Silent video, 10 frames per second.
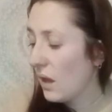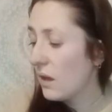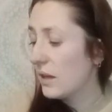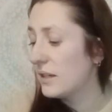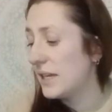
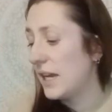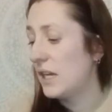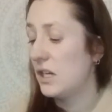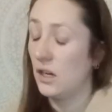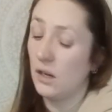I
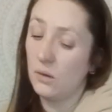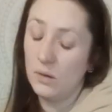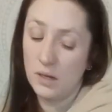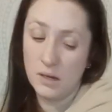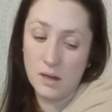
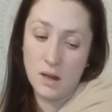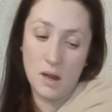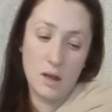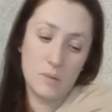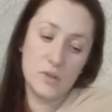continue,
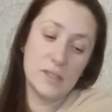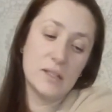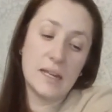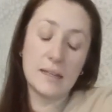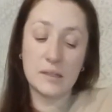I'm
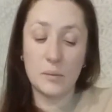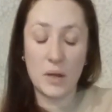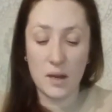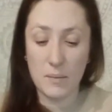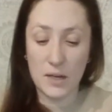just going to get some
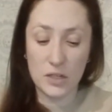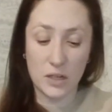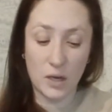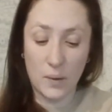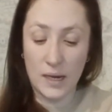plant
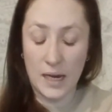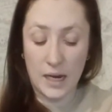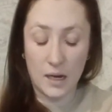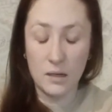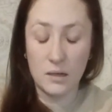magic going
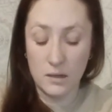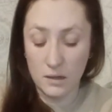here.